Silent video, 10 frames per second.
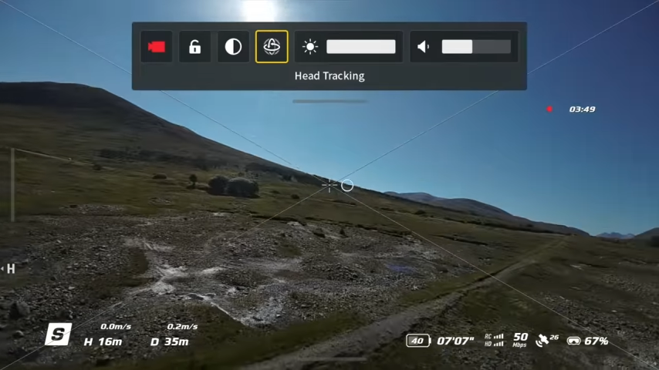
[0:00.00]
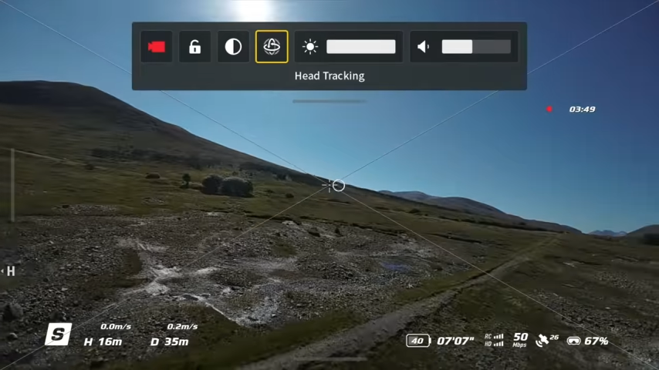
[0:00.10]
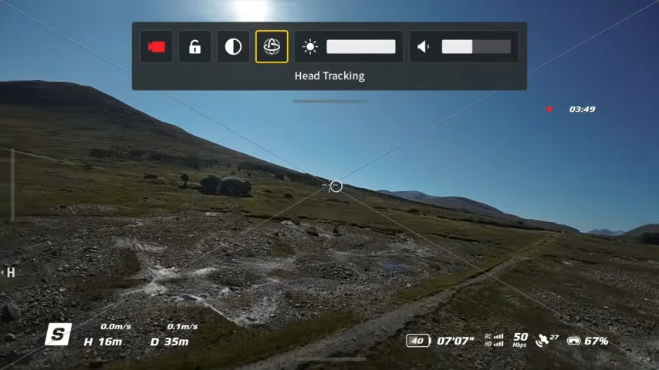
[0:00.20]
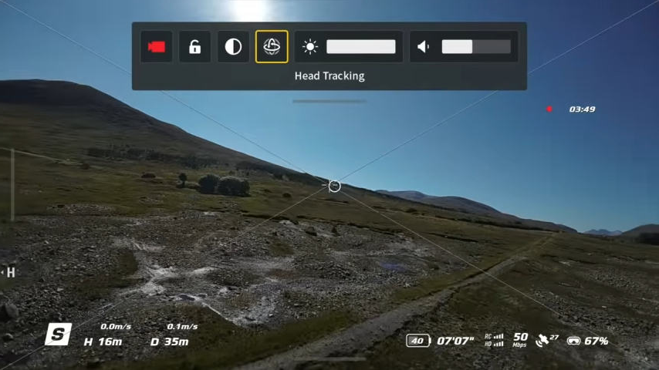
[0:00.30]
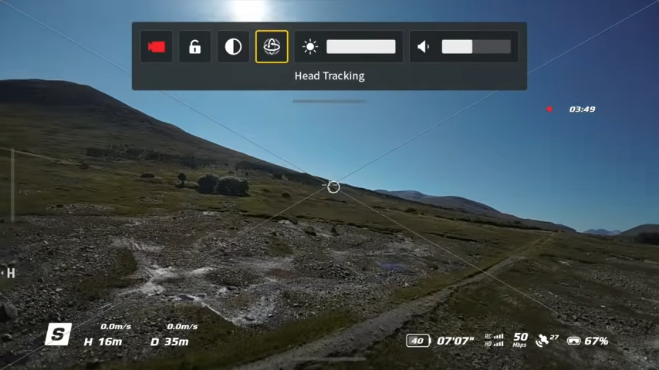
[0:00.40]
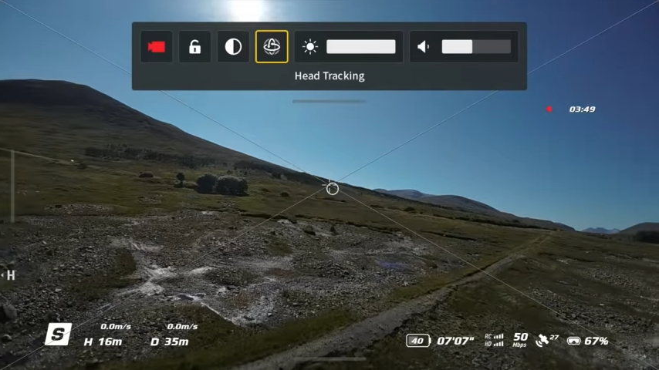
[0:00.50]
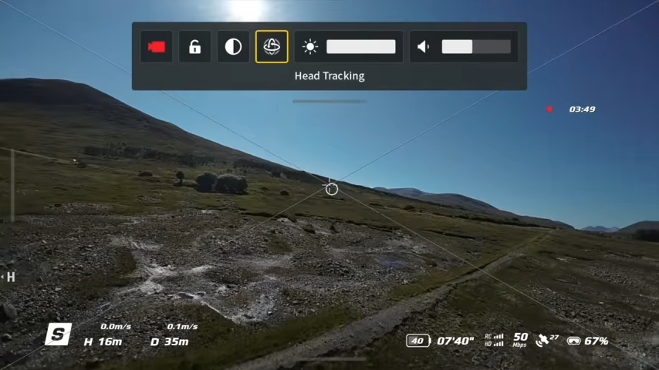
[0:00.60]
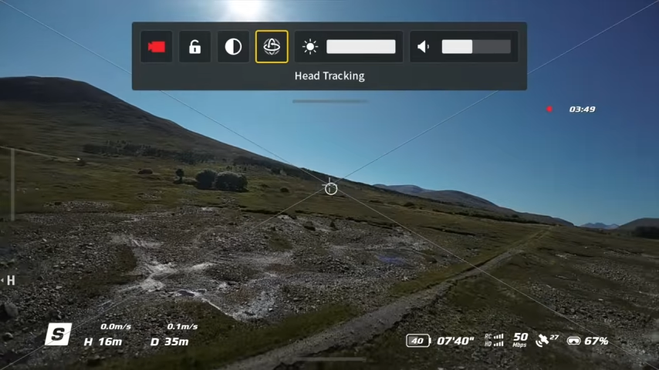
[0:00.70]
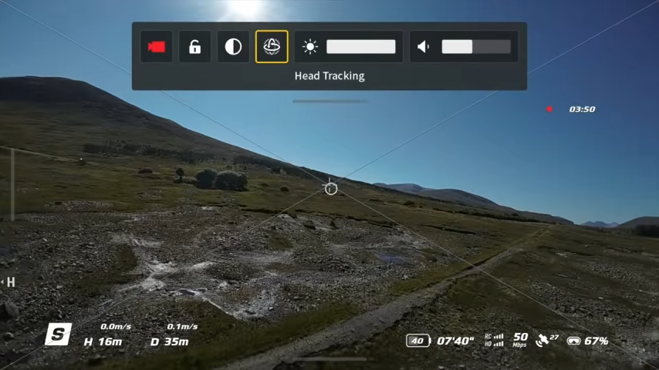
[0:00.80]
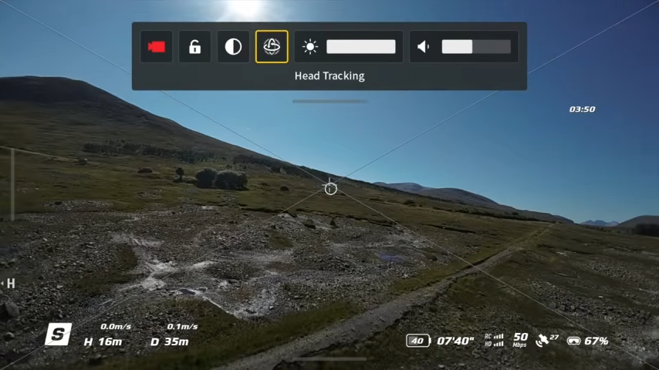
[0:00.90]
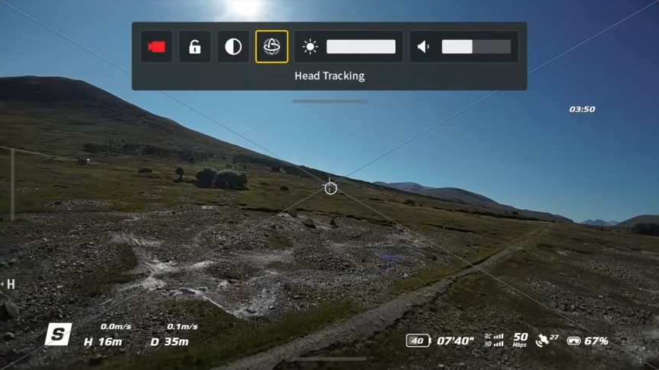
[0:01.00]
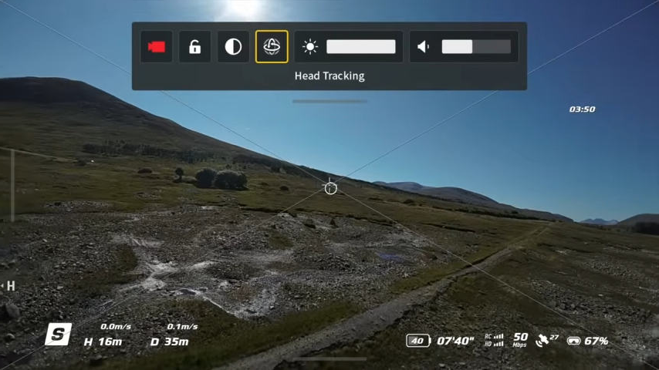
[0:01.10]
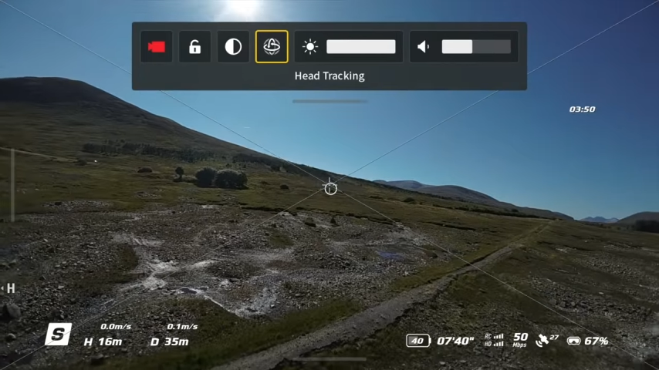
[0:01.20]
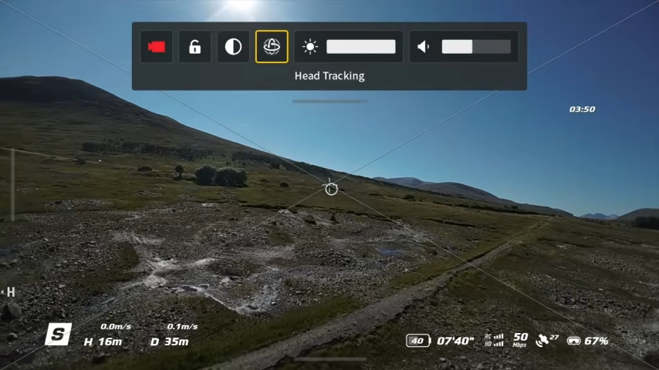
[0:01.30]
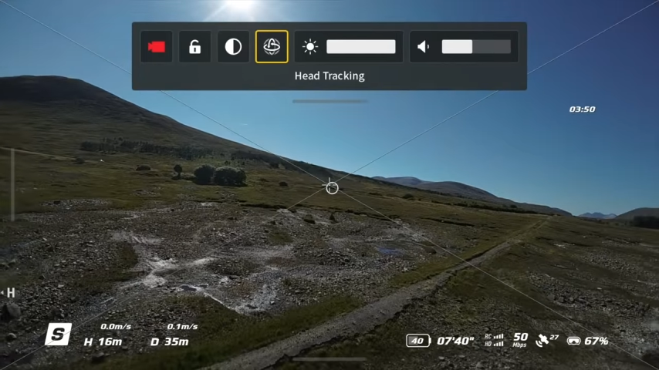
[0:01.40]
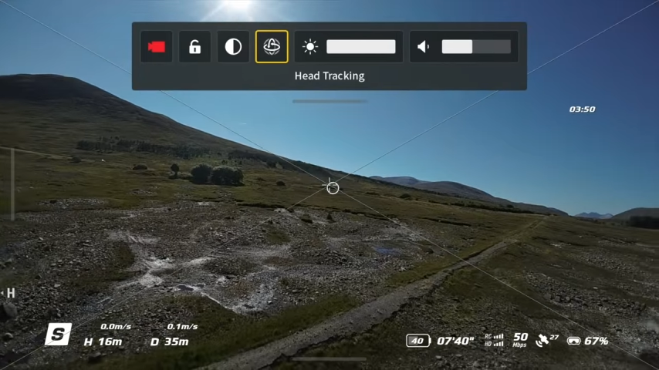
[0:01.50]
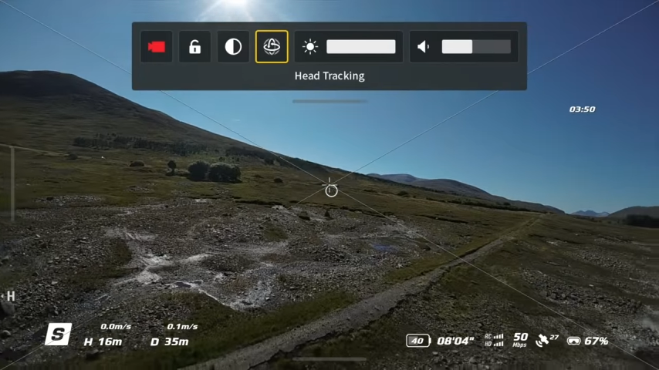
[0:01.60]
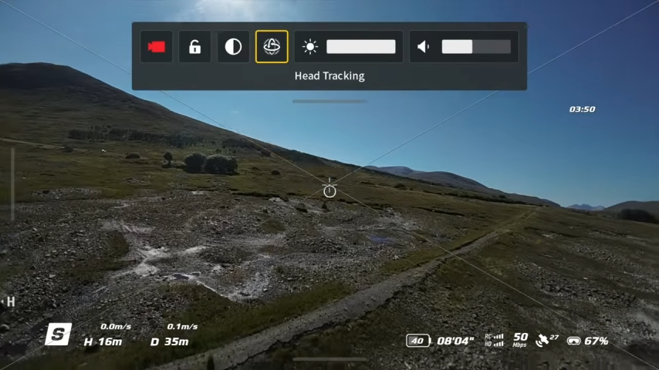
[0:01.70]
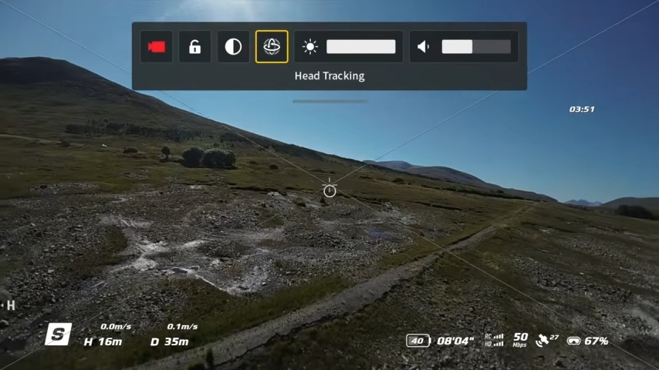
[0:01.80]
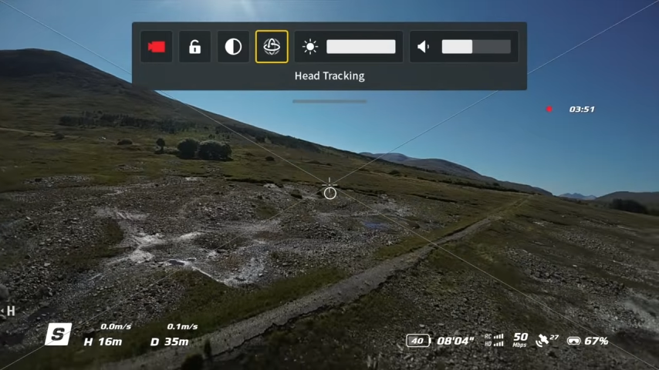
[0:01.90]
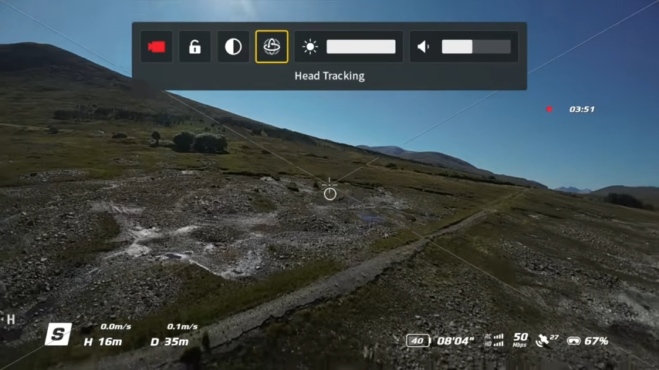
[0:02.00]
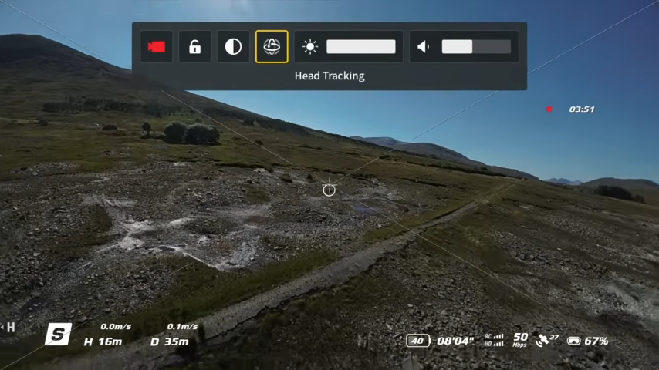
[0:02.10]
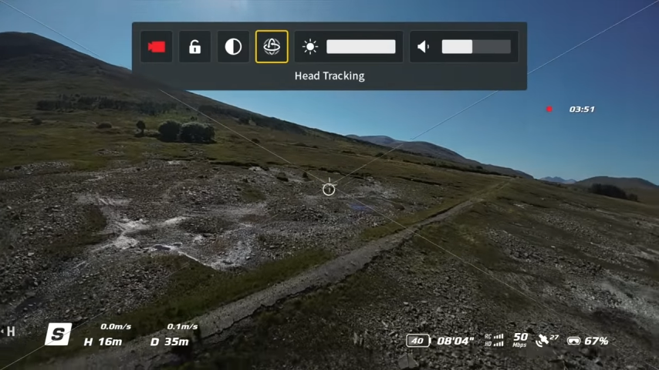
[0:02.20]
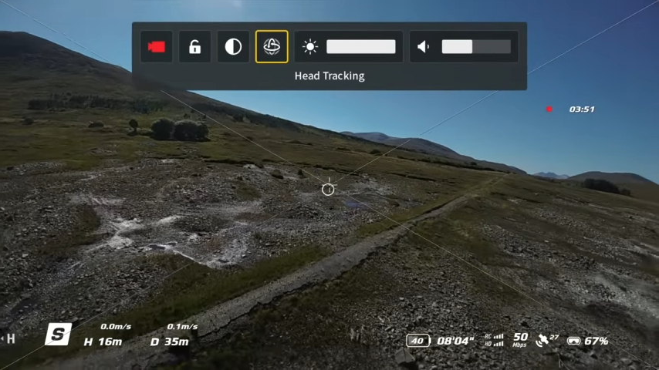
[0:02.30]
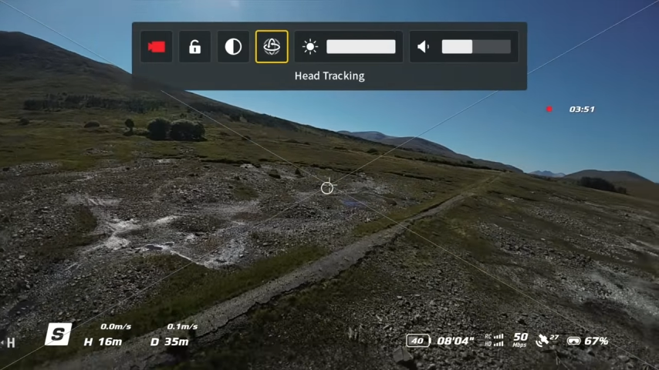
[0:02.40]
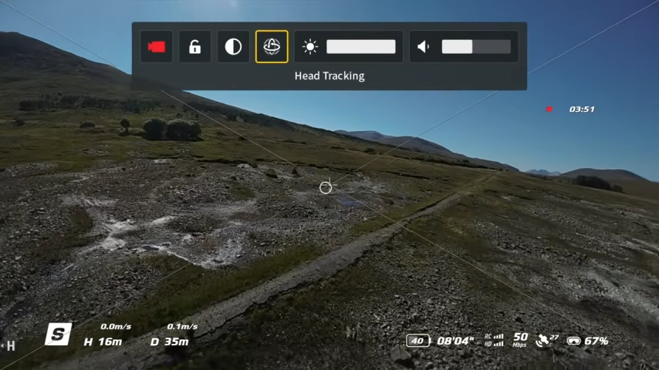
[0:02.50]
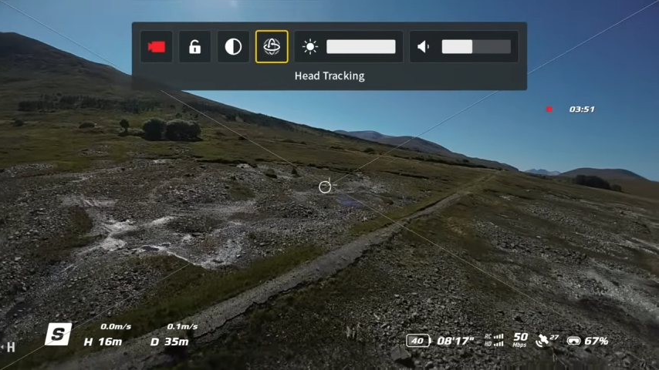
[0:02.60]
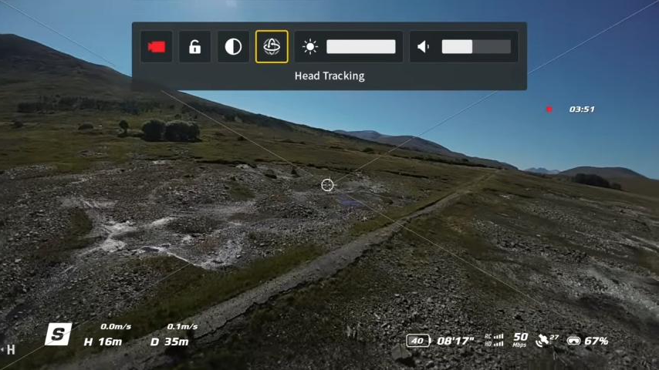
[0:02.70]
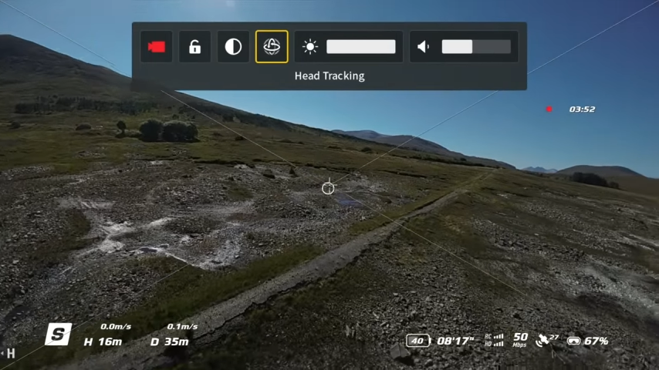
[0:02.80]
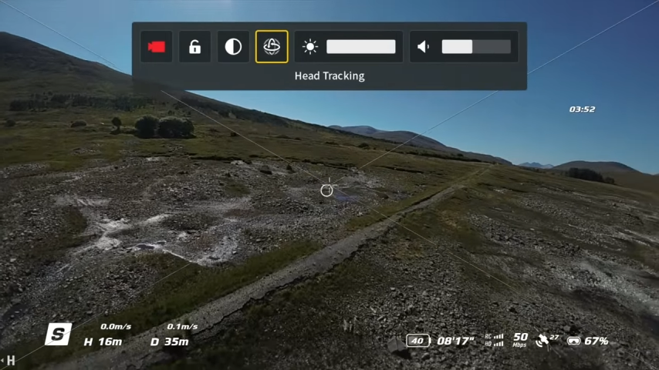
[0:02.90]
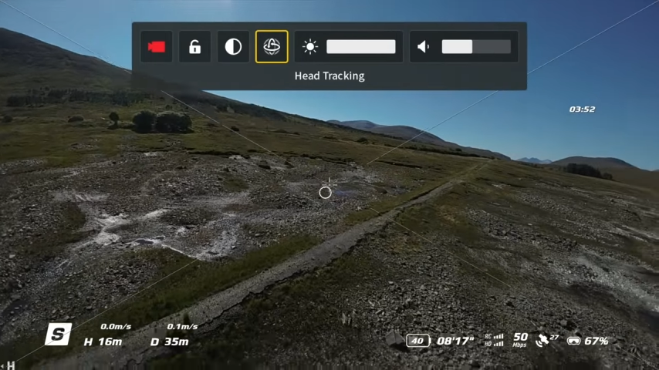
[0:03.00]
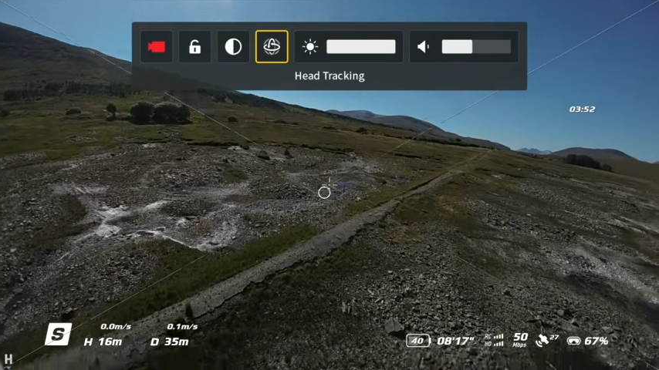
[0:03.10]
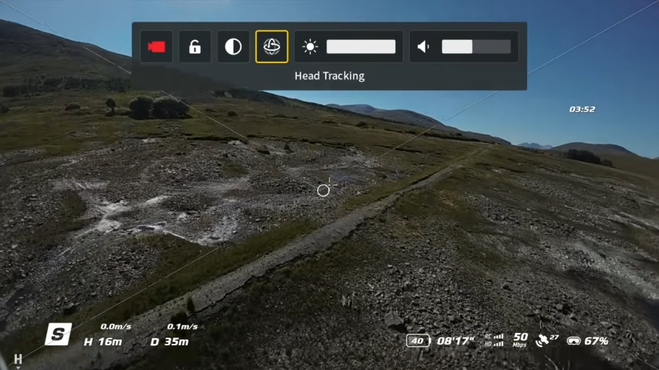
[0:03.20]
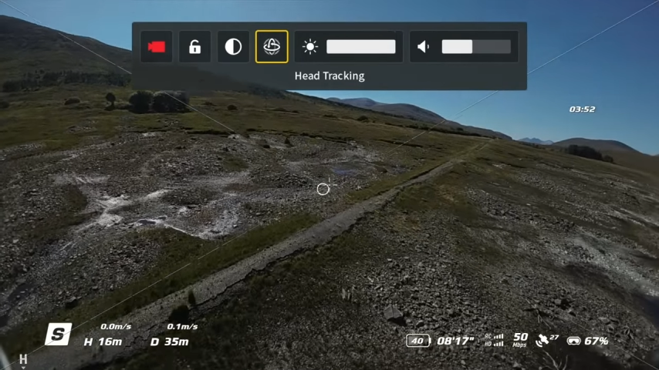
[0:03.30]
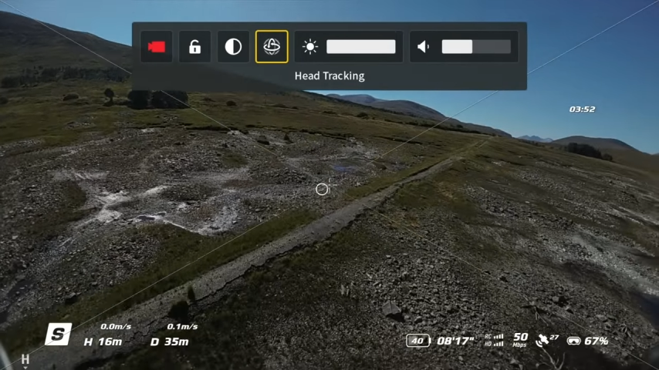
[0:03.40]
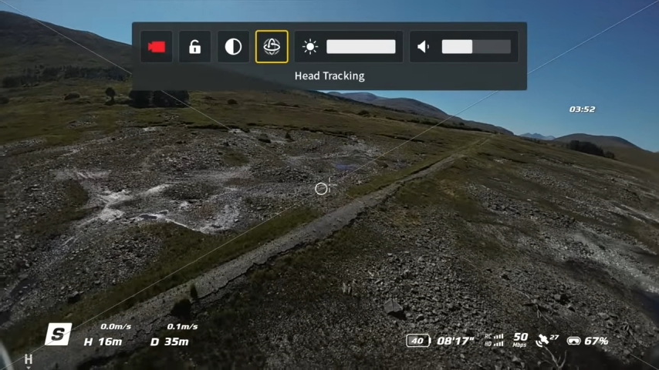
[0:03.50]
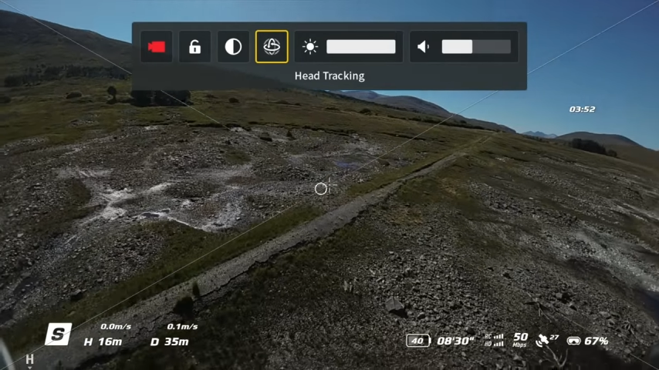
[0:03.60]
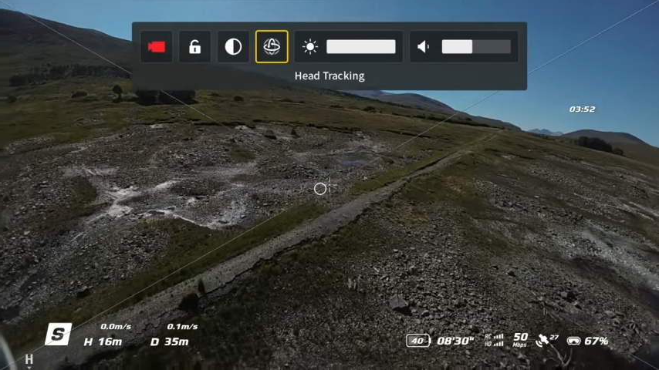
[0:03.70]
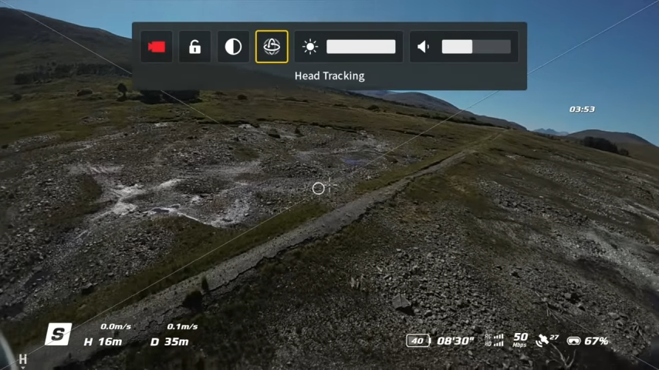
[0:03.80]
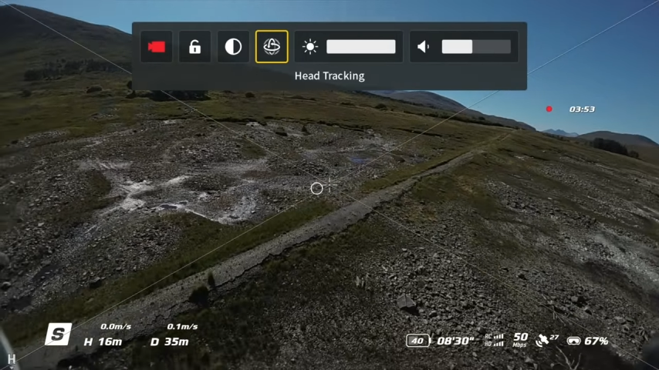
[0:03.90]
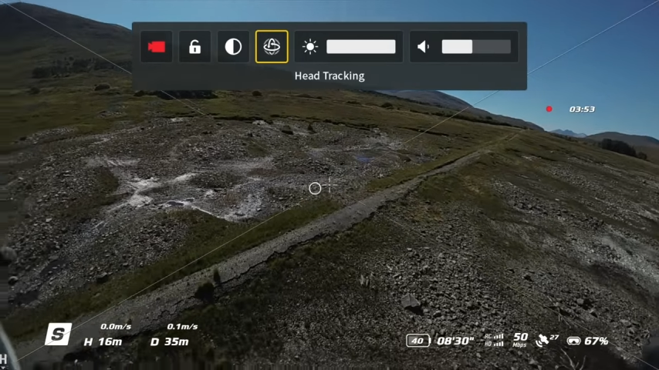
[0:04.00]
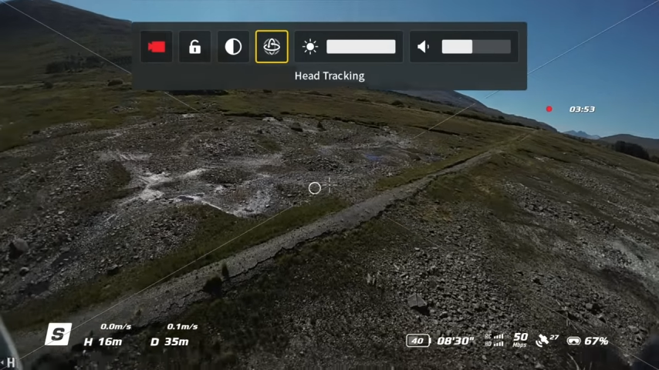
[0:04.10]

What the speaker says: No face is visible, so there are no lips to read.